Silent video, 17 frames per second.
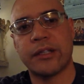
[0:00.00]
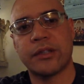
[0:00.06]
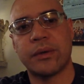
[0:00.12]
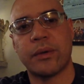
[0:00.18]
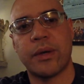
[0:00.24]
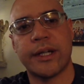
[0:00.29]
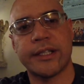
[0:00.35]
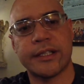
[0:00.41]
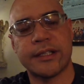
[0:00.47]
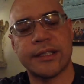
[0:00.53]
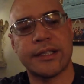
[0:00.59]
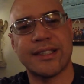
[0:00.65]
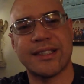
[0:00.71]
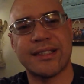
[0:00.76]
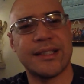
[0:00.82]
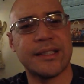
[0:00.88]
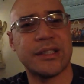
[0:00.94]
squat, just
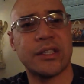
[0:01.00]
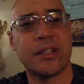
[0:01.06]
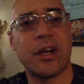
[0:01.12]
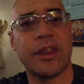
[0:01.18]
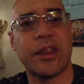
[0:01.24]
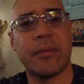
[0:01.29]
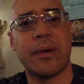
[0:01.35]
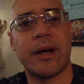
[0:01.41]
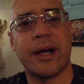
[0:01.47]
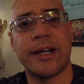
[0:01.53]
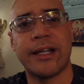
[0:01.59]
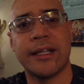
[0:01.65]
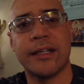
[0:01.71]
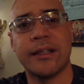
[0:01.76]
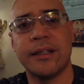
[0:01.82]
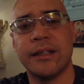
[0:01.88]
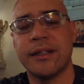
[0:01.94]
because it's easier on the body,